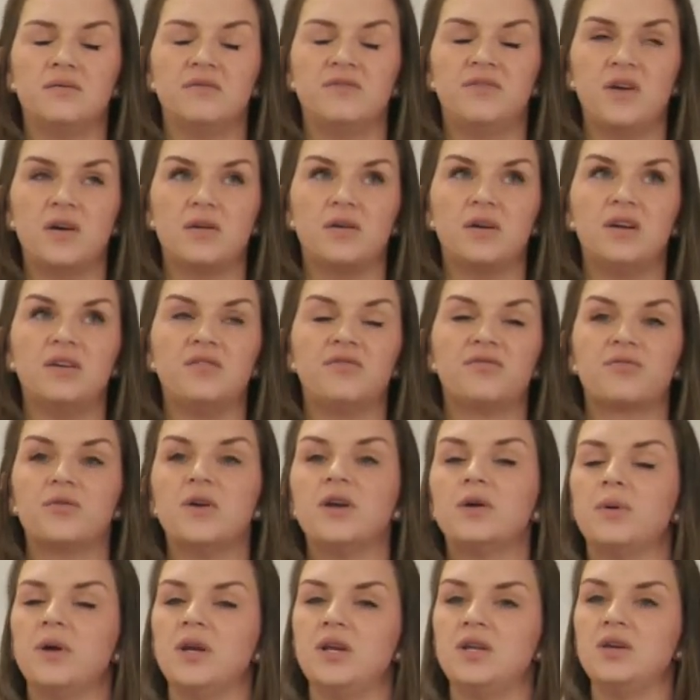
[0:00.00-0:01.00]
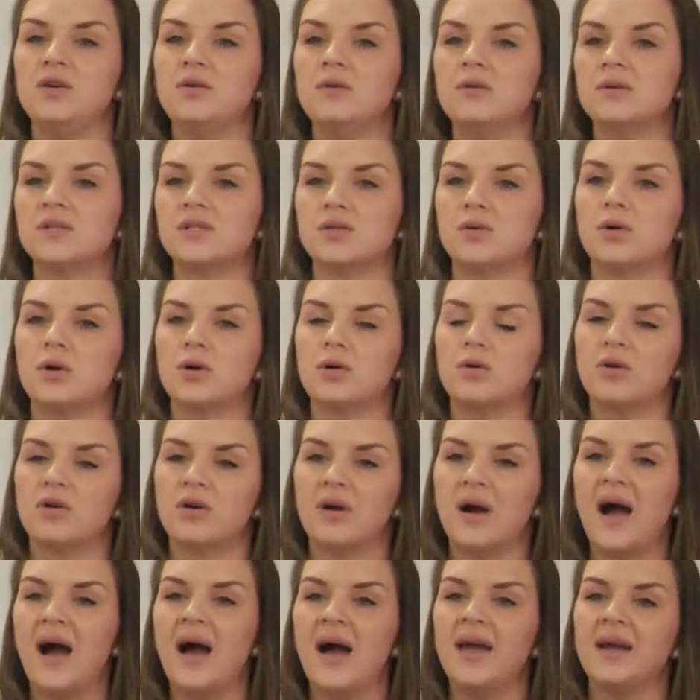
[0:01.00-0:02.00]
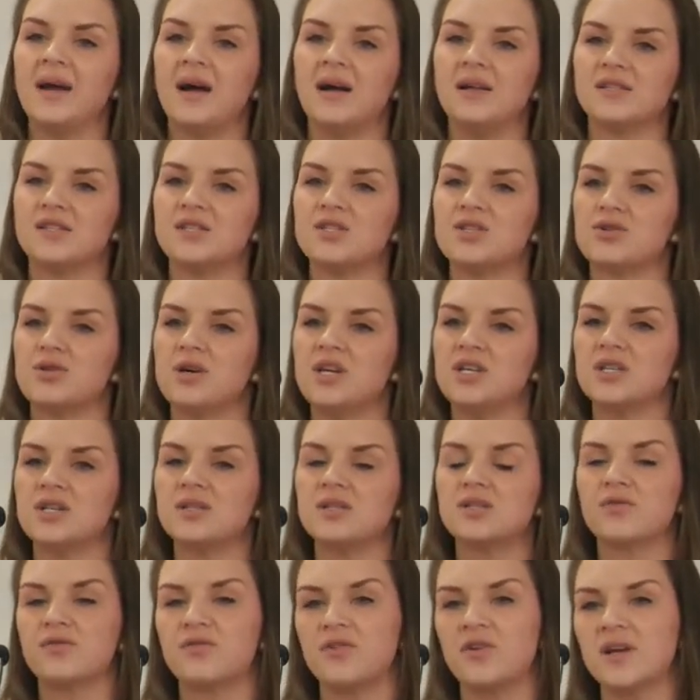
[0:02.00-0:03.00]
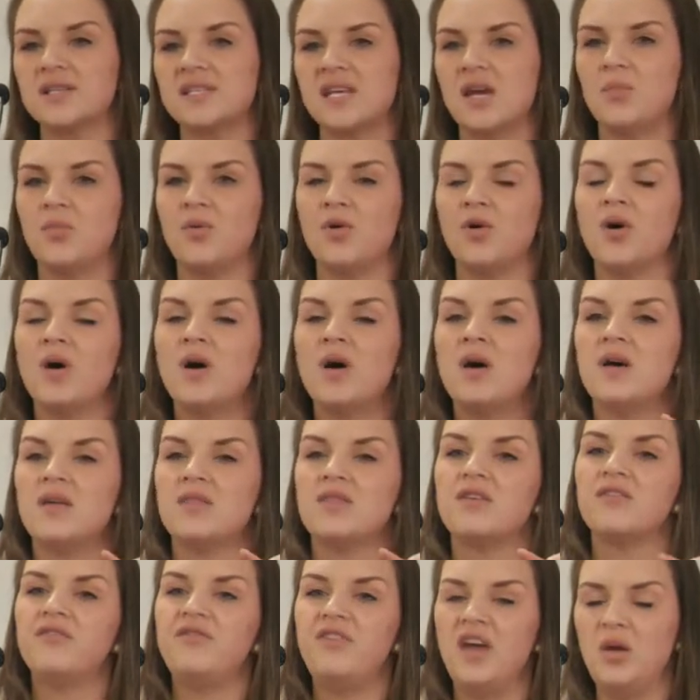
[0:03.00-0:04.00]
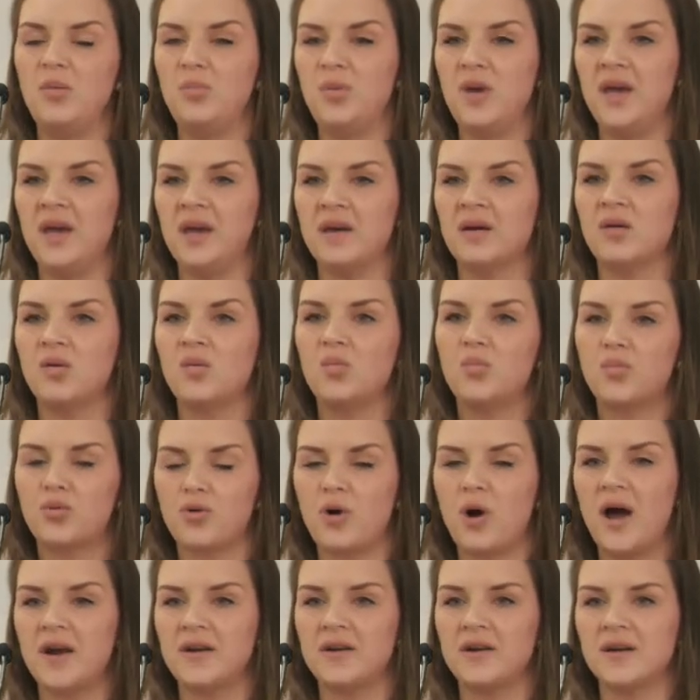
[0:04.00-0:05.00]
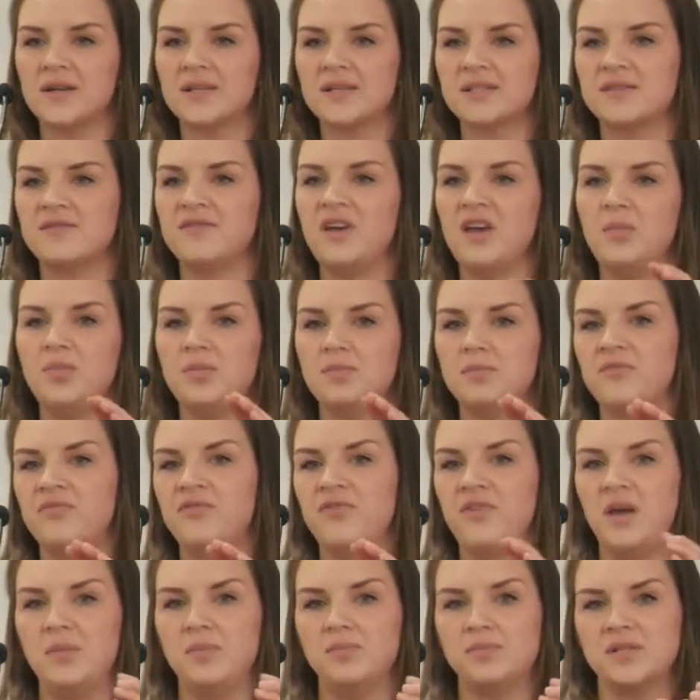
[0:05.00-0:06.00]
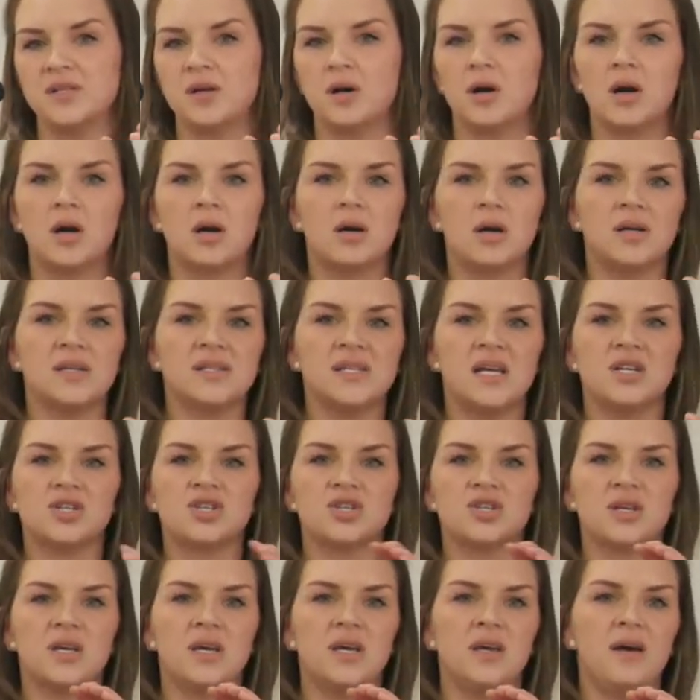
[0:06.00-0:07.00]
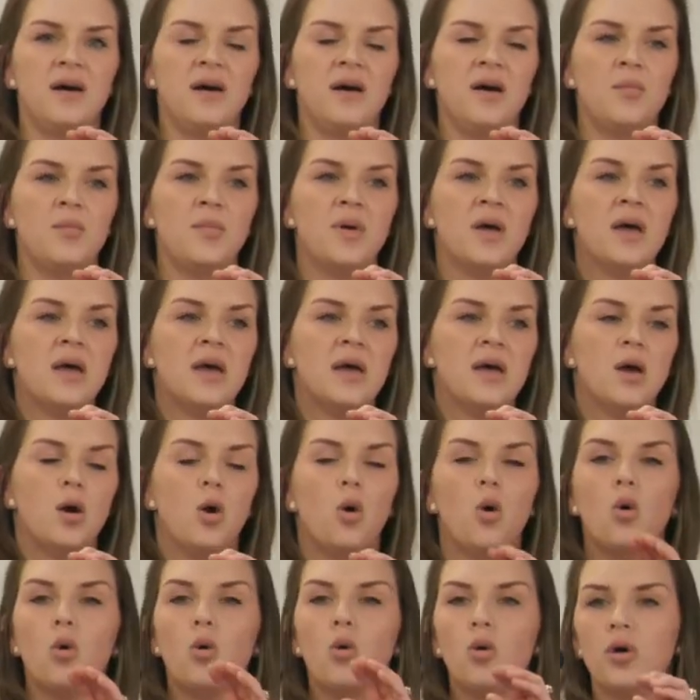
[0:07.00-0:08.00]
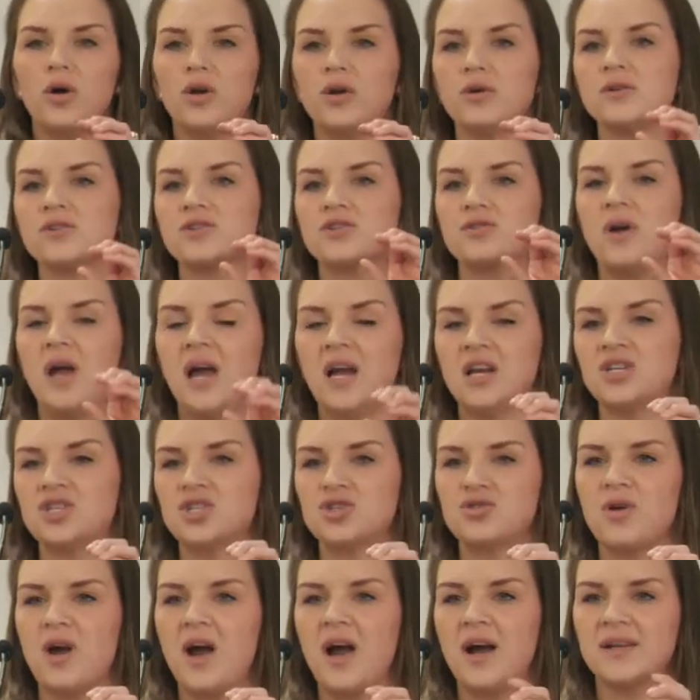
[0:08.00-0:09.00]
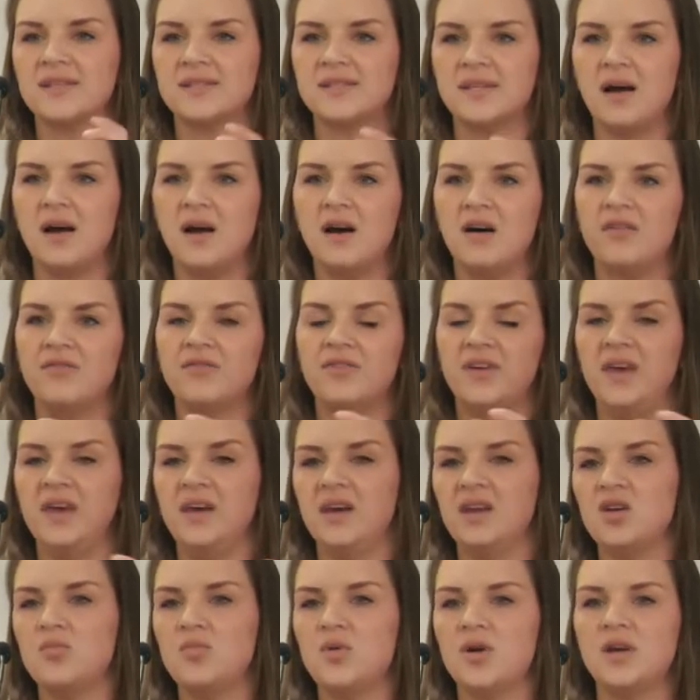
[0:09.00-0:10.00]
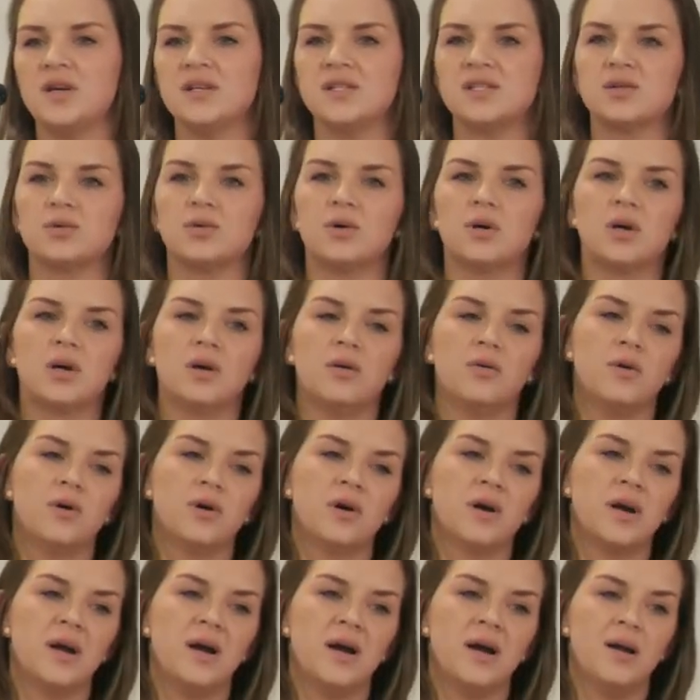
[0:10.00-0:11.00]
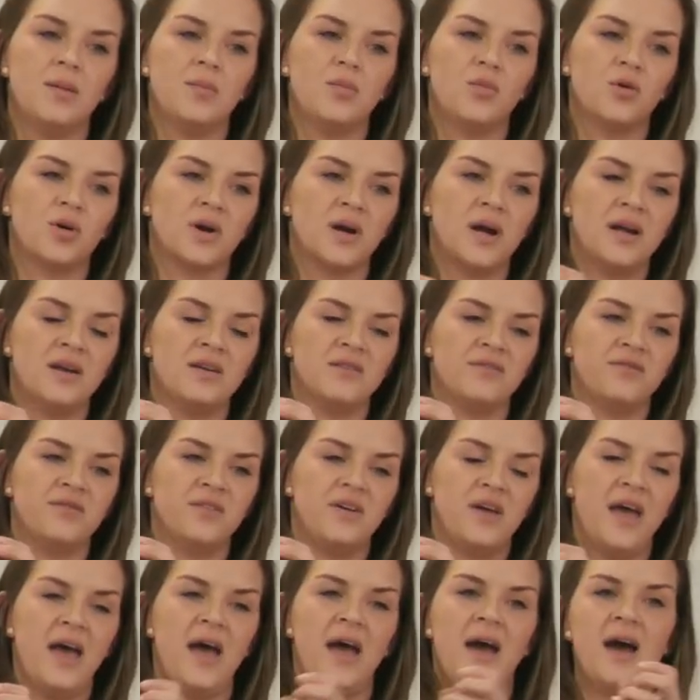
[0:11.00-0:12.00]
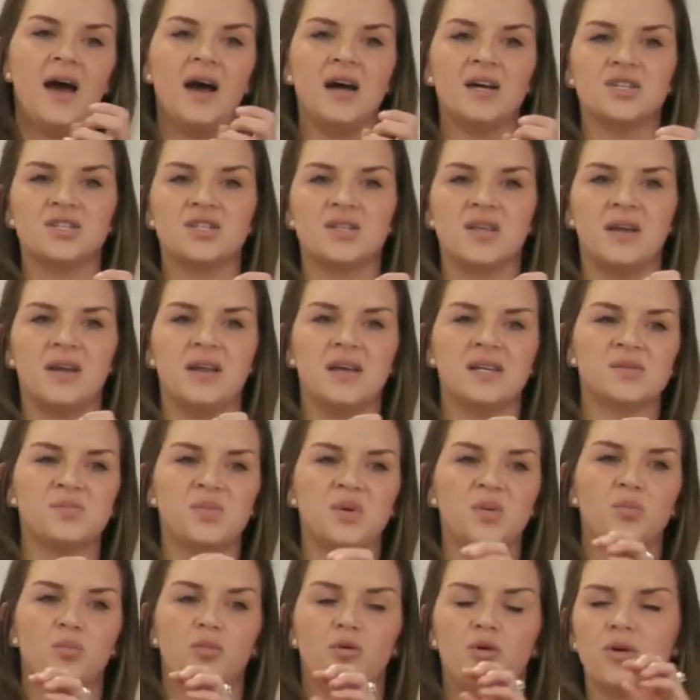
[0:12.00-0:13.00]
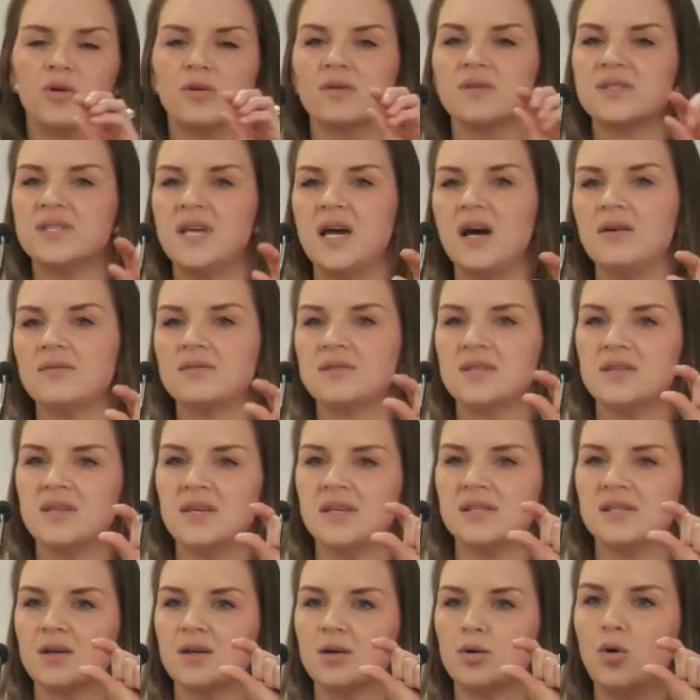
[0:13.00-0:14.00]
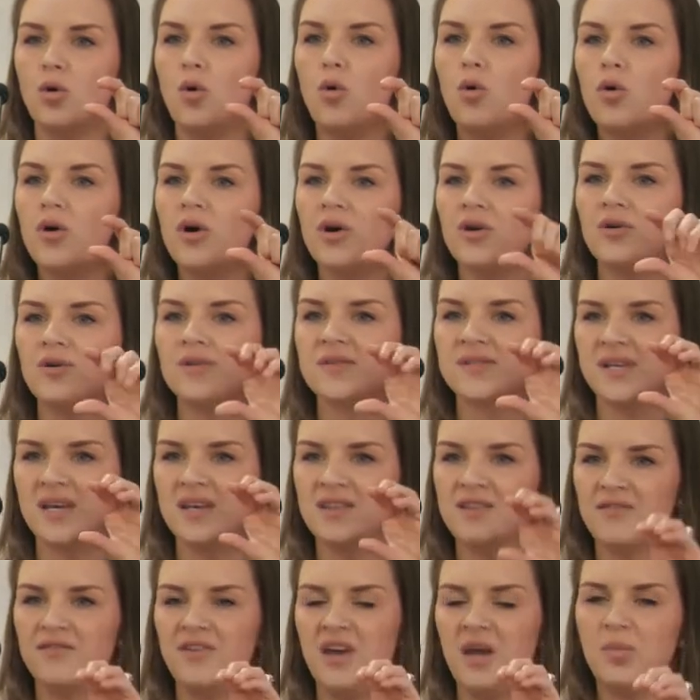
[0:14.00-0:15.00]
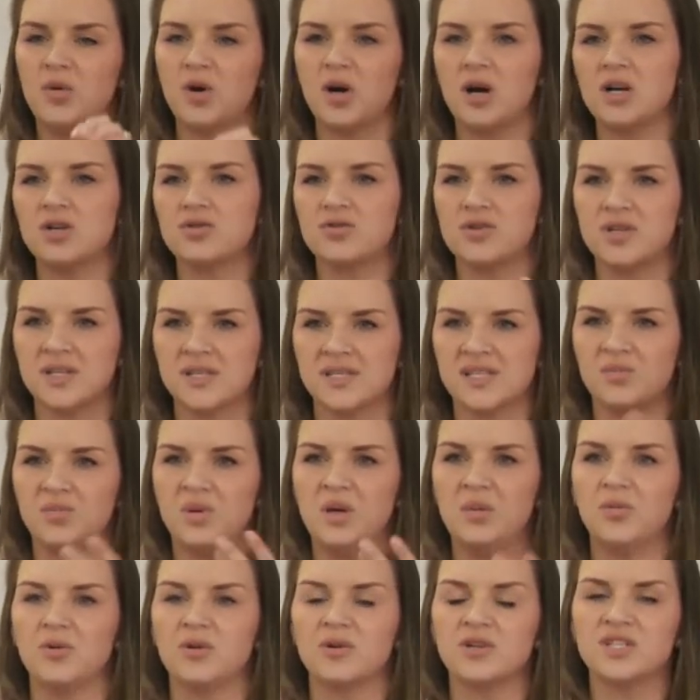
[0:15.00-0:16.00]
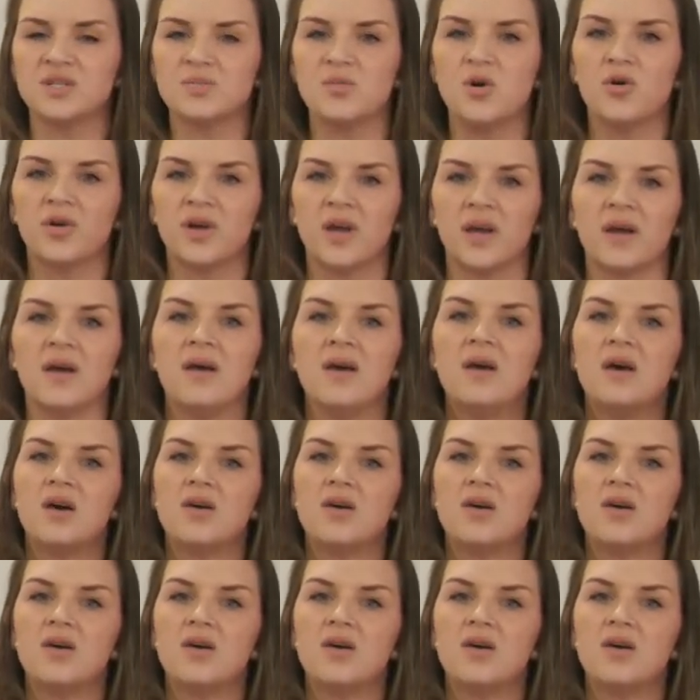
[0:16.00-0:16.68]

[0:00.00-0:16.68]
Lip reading: very frequent use or high concentration, so for example, the vaping products, vapes are essentially oils or extracts of cannabis or kind of hash that has been boiled down to little oils in the vape cartridges that people are smoking.